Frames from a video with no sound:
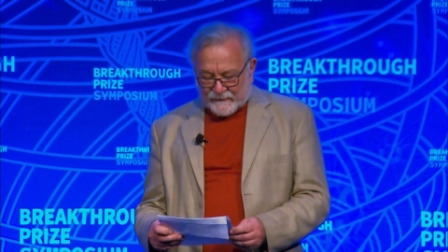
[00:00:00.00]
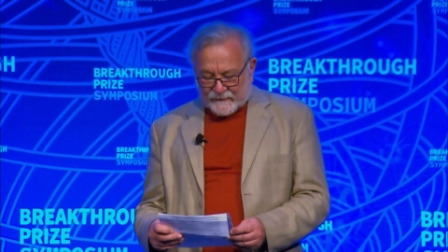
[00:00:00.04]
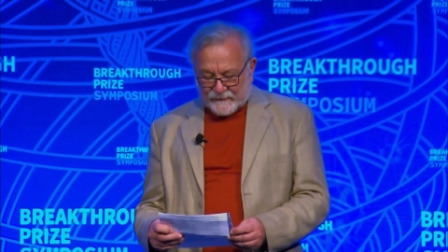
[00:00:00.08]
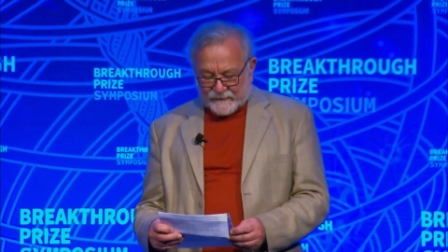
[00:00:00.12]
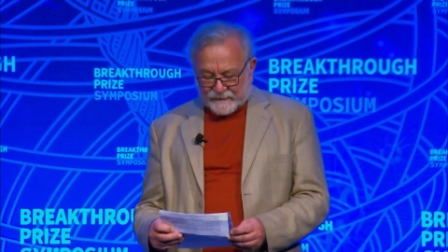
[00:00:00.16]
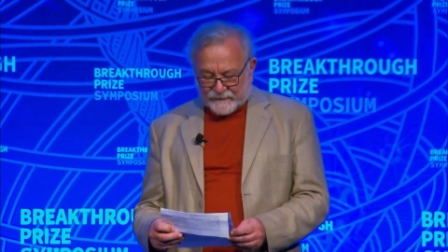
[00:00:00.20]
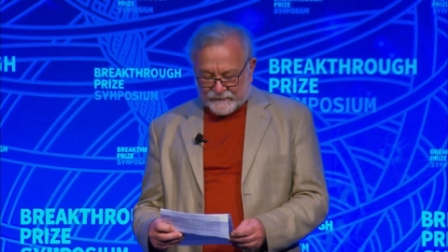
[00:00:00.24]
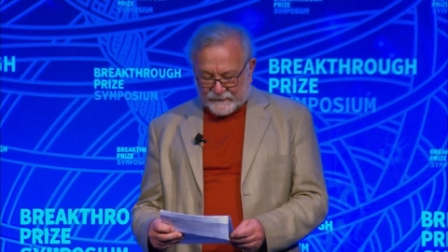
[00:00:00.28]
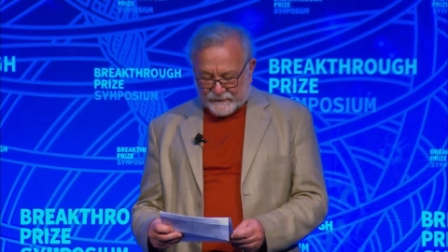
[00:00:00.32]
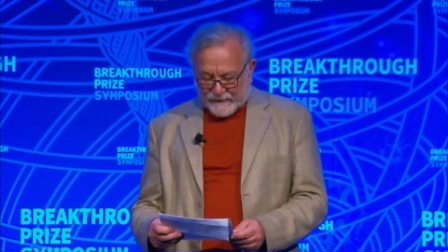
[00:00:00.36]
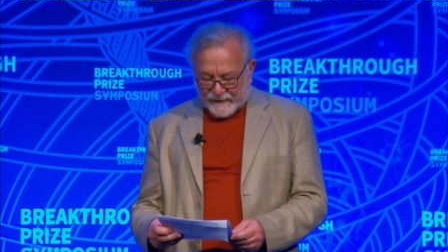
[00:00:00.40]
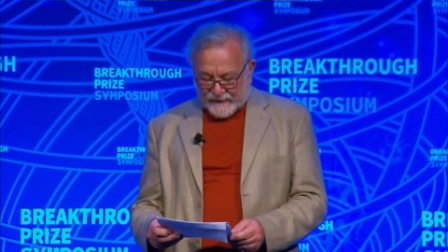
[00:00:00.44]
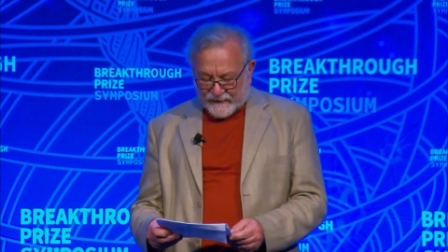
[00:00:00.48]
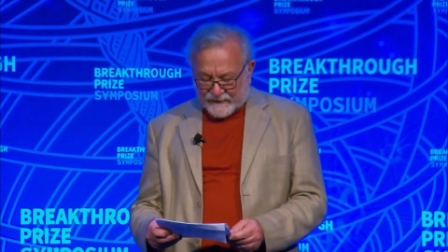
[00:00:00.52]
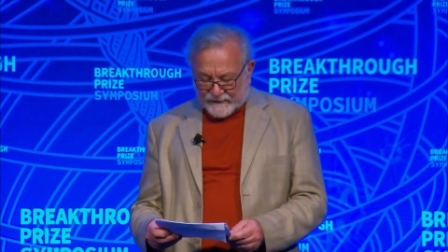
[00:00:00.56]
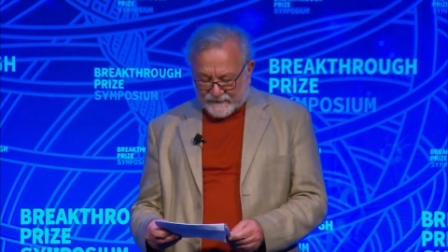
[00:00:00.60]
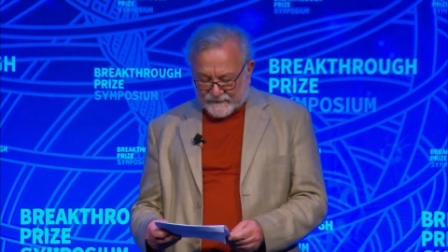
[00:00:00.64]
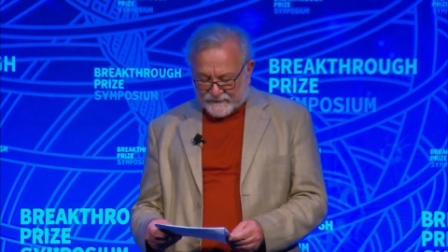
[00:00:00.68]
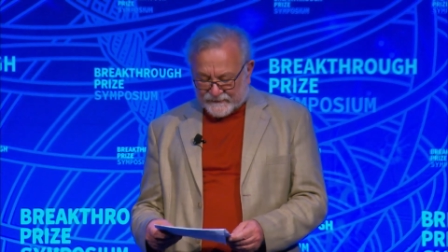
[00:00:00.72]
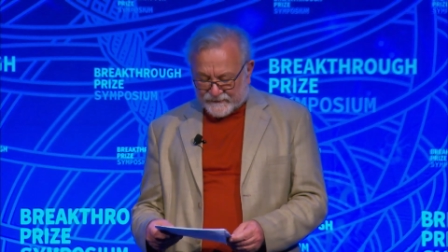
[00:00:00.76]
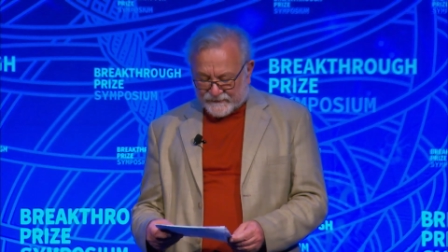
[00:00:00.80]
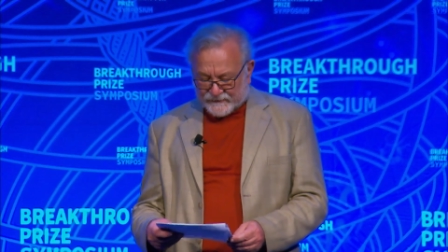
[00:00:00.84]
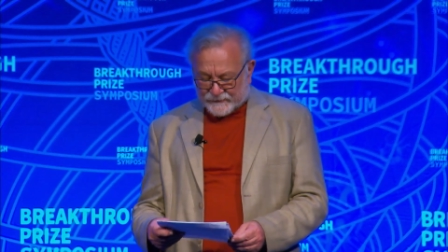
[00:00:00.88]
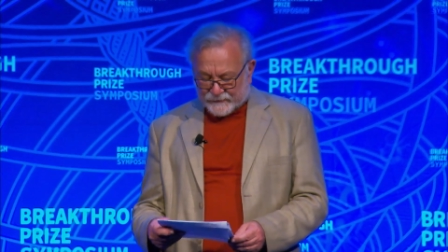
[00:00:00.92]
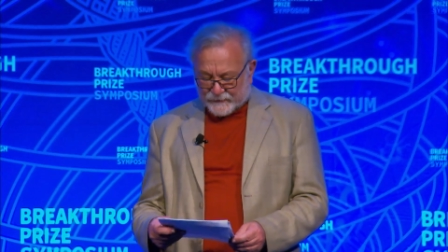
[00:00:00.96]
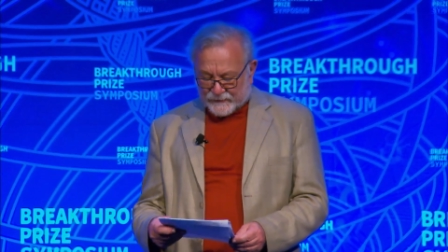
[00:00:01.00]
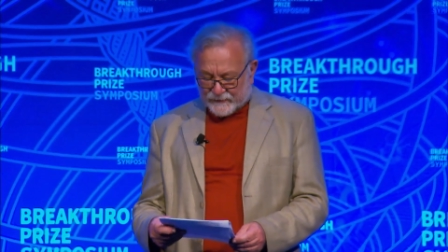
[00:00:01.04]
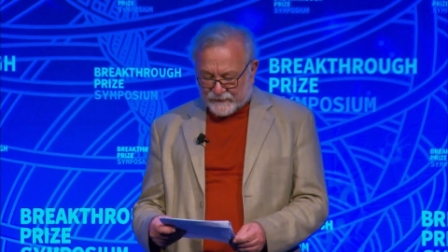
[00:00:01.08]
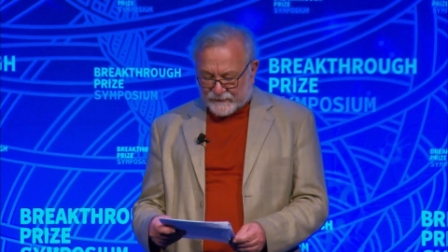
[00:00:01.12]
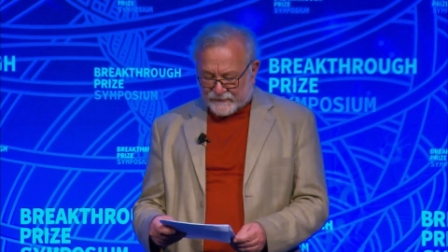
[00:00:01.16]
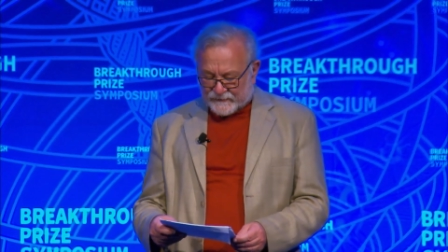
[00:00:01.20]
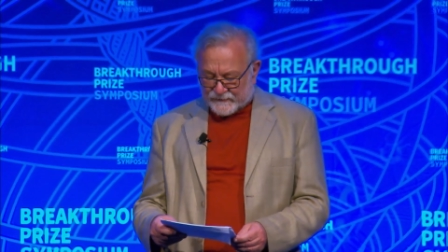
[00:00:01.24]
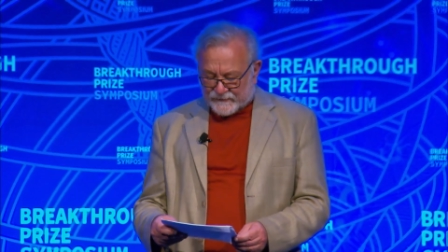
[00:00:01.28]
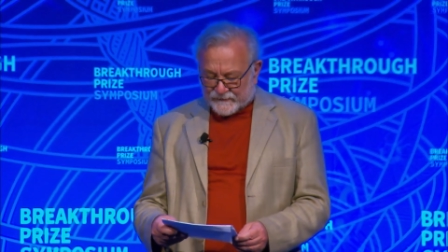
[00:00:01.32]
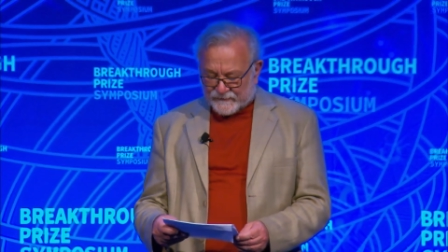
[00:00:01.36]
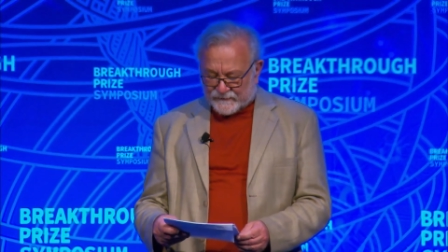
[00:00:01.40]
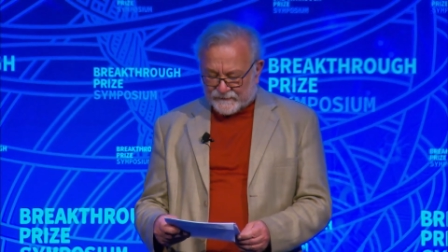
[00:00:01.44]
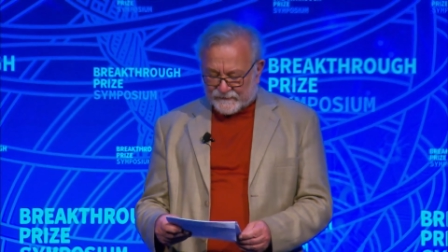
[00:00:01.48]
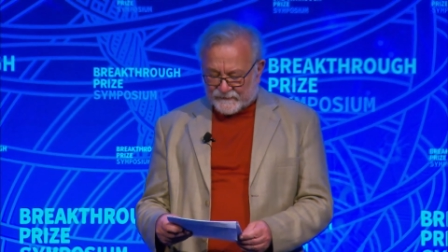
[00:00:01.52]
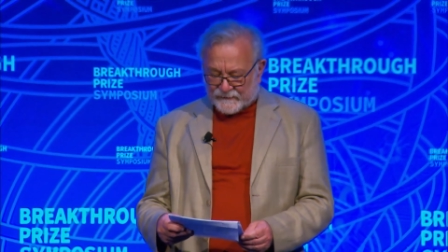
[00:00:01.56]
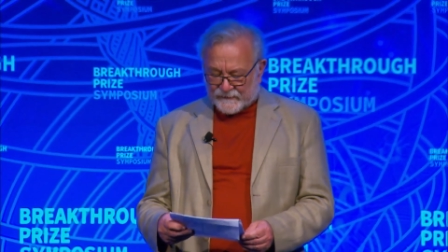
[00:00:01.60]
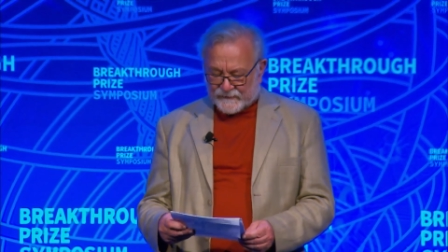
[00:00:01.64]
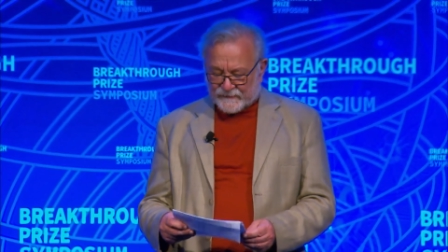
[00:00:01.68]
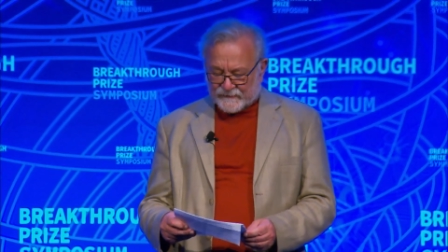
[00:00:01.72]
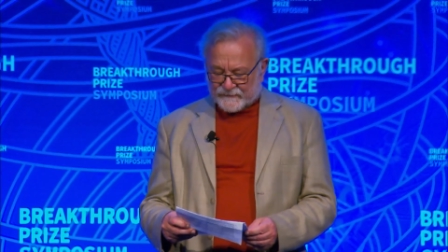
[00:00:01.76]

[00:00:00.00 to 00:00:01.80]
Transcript: So Alex's talk is